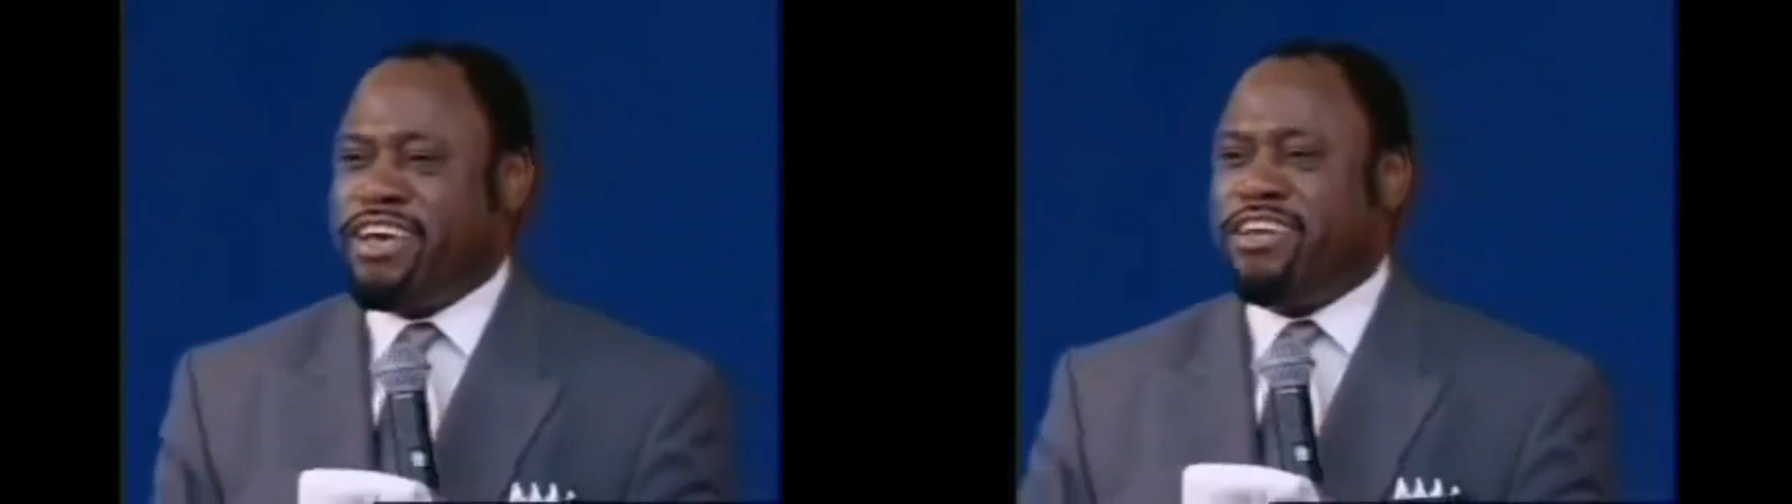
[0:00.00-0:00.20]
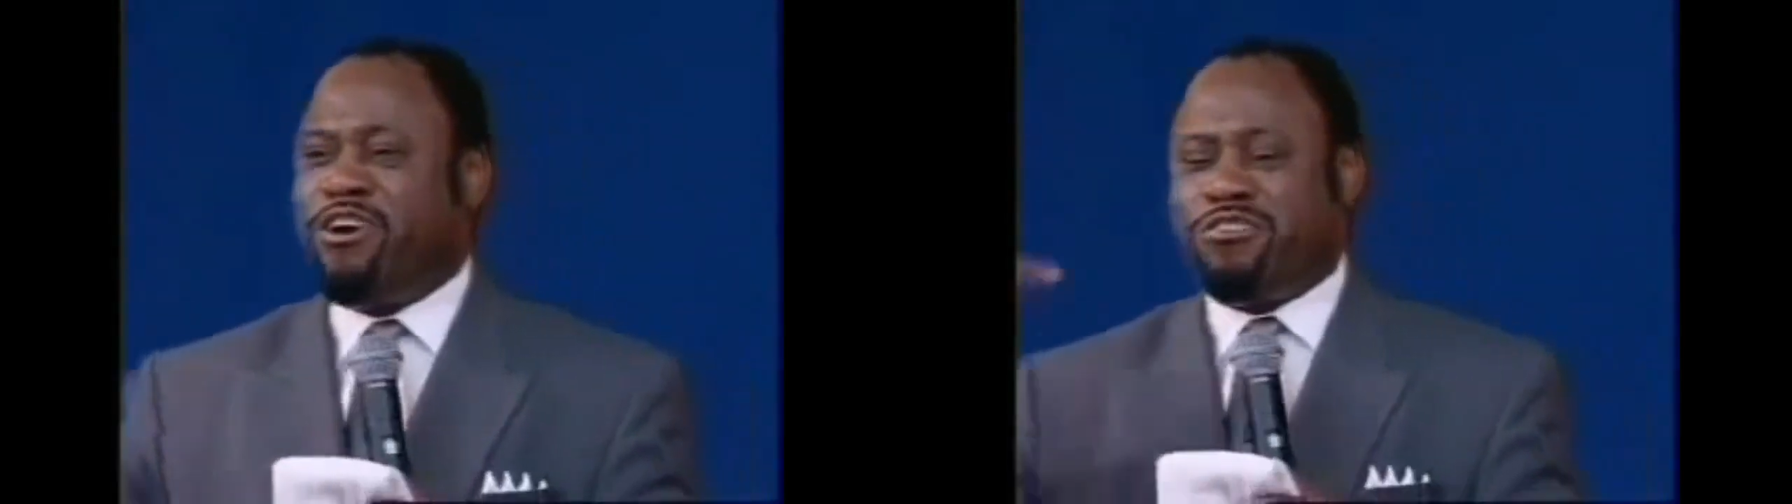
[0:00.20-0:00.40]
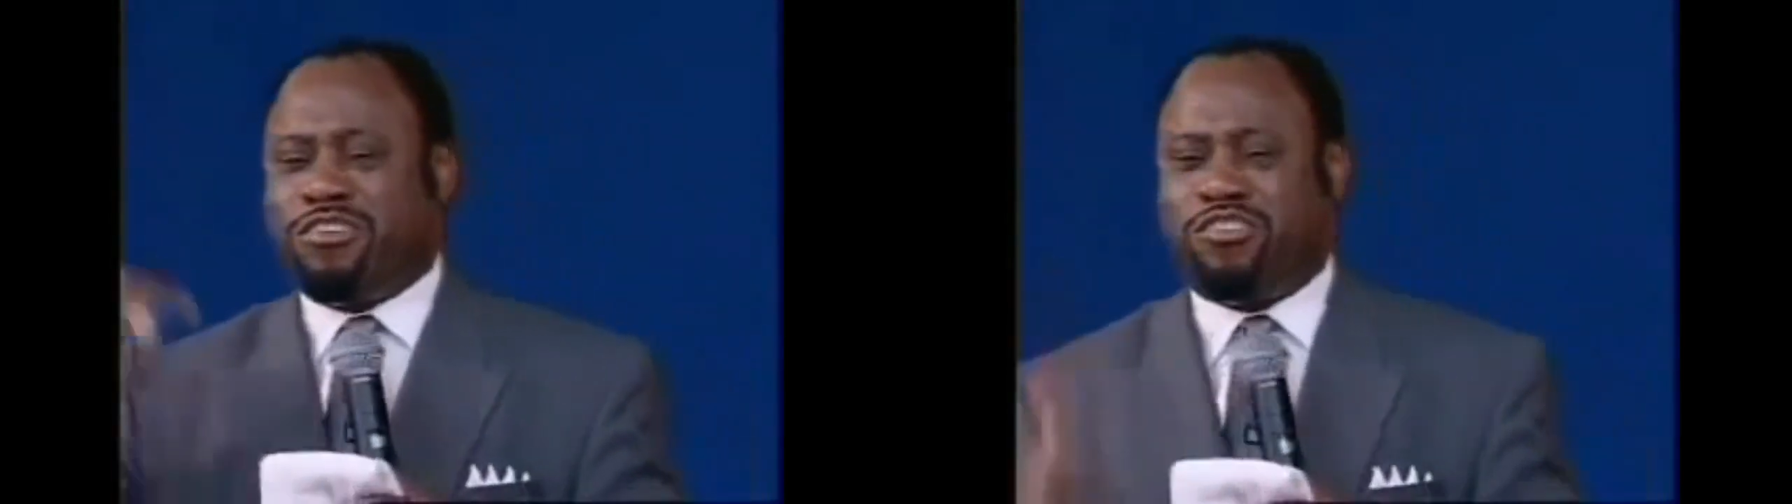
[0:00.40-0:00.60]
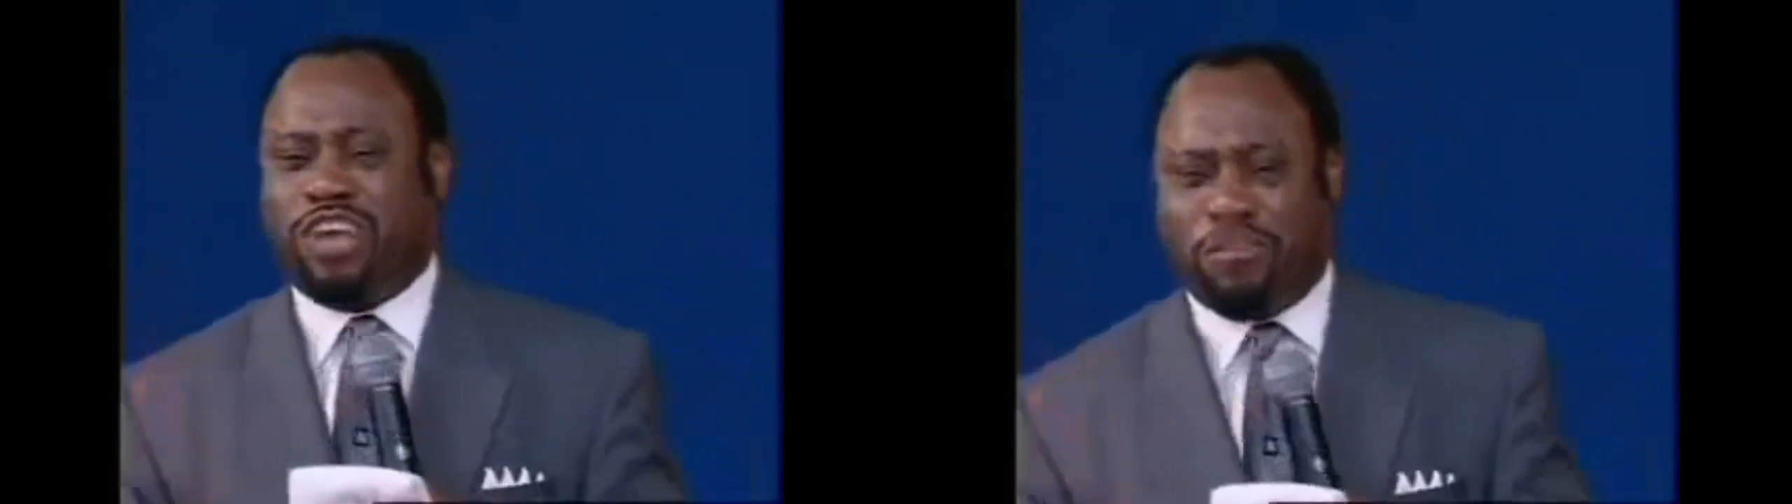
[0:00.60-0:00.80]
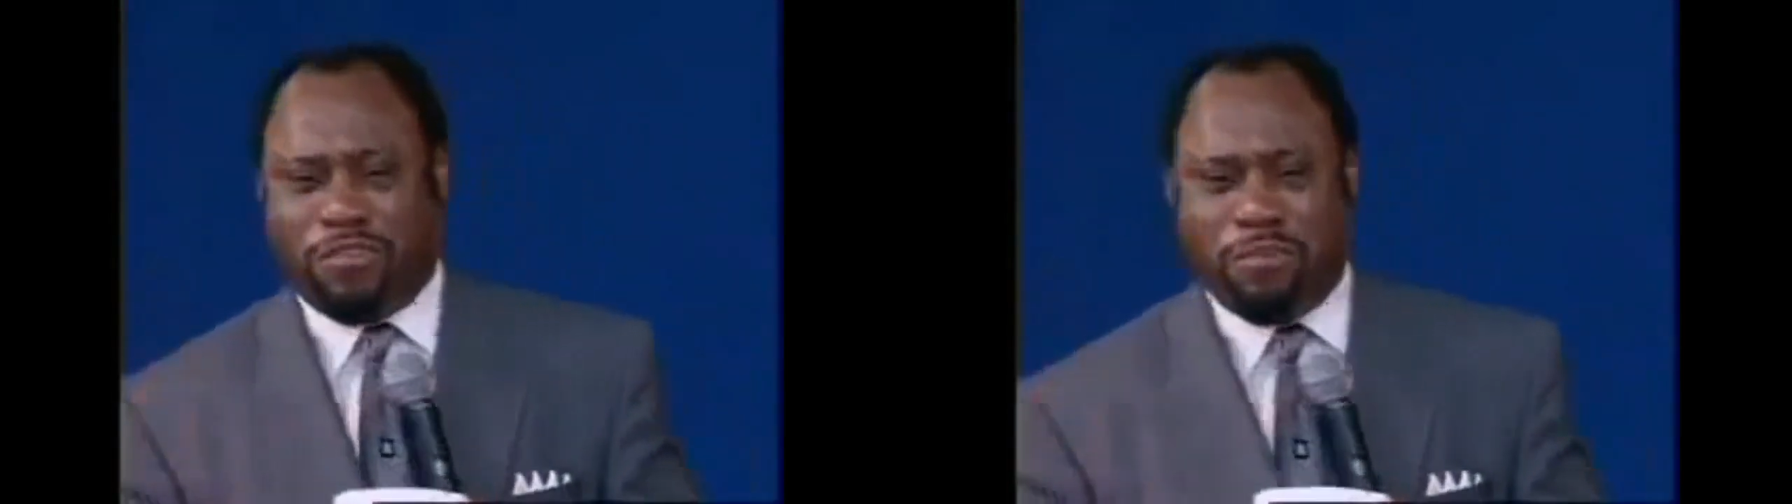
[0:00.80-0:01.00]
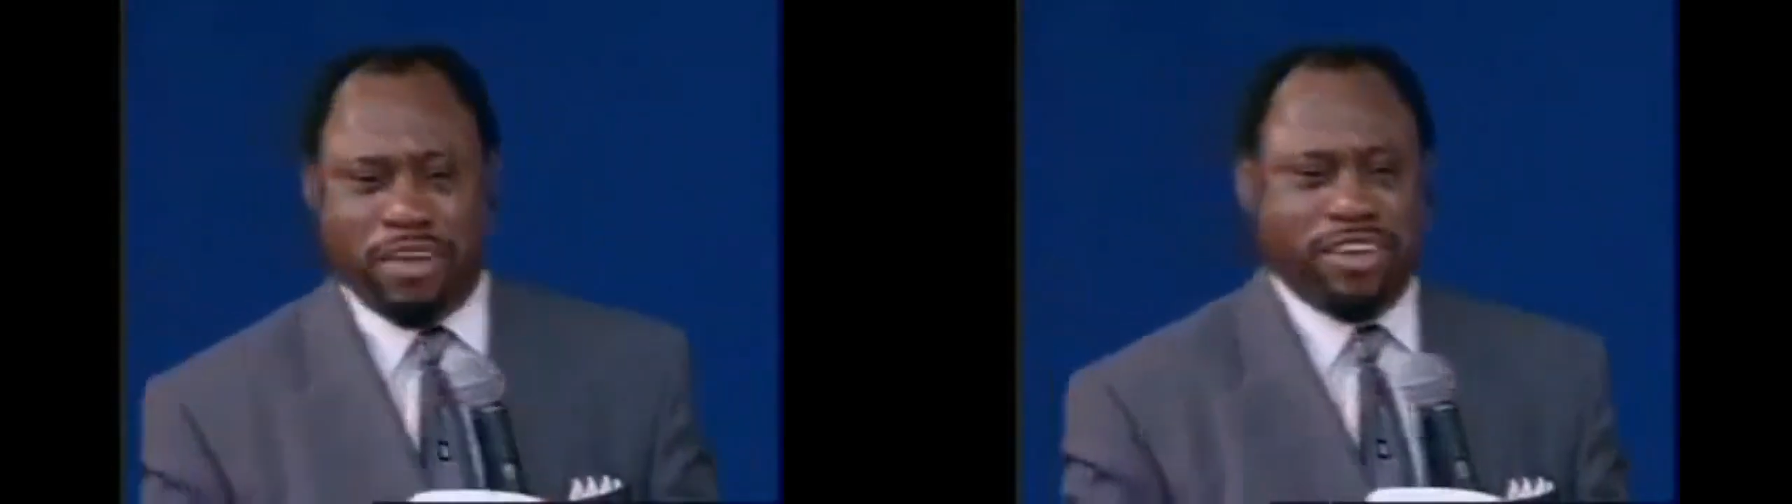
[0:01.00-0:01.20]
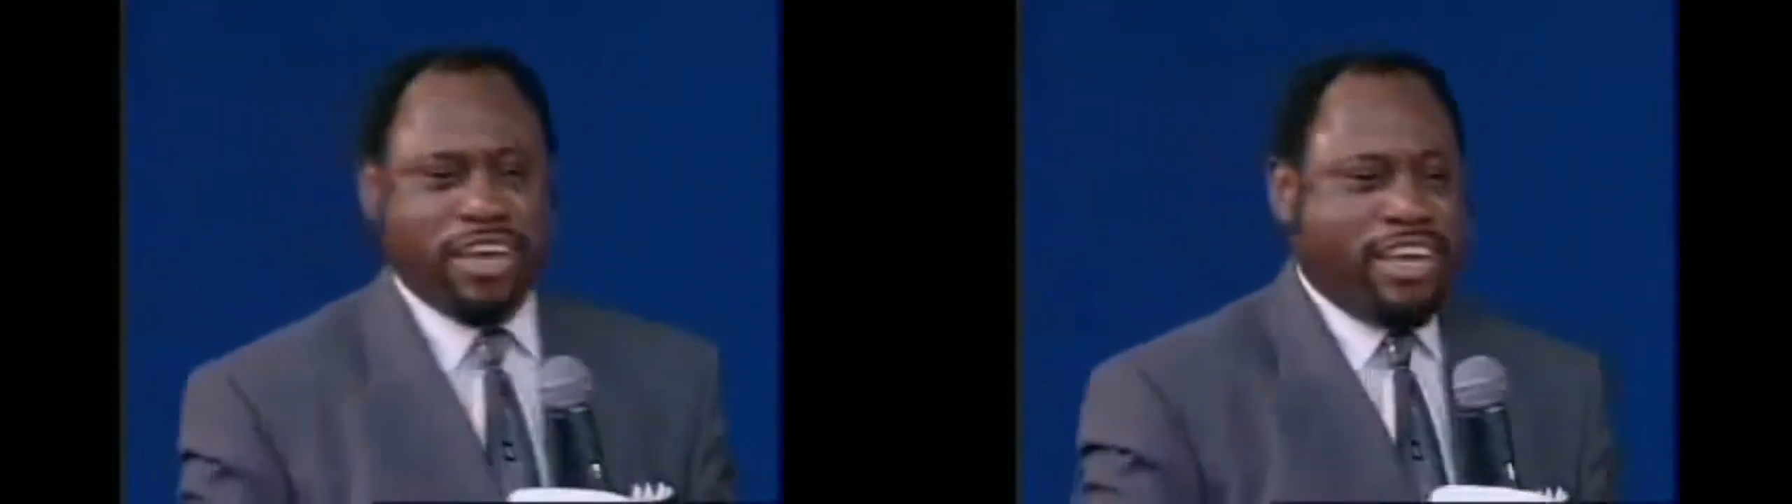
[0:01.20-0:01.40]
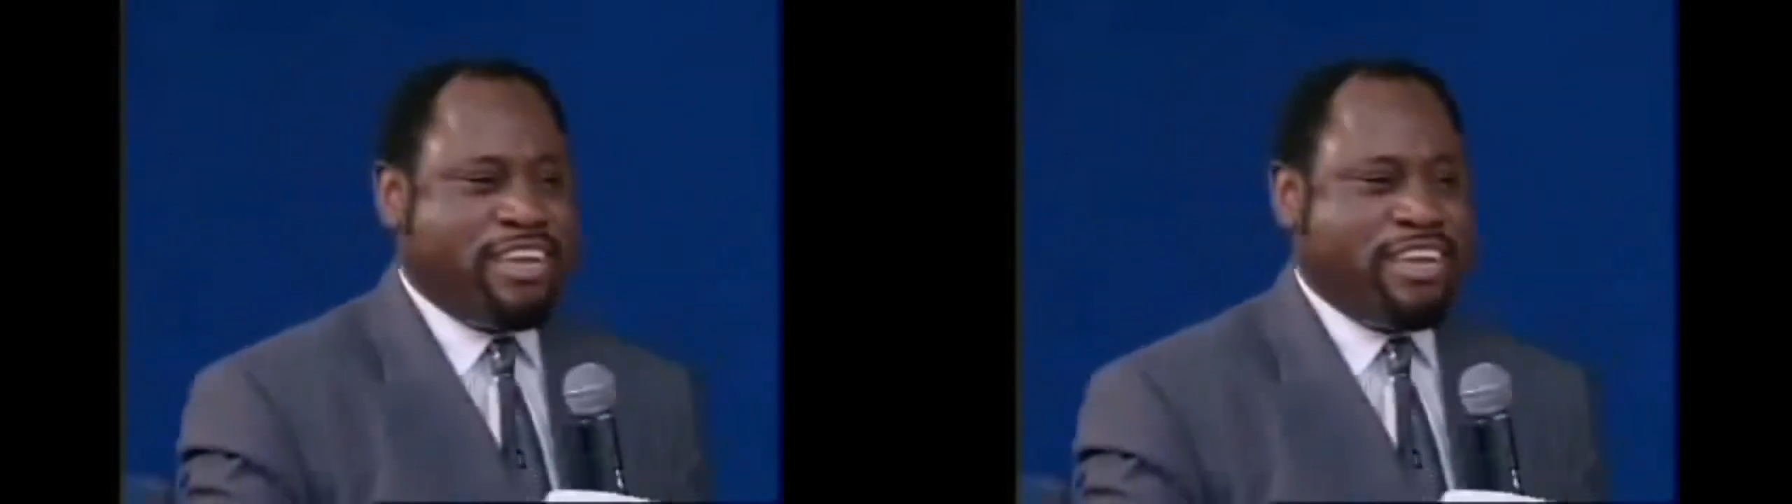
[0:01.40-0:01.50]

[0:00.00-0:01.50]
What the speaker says: He knows his self-image.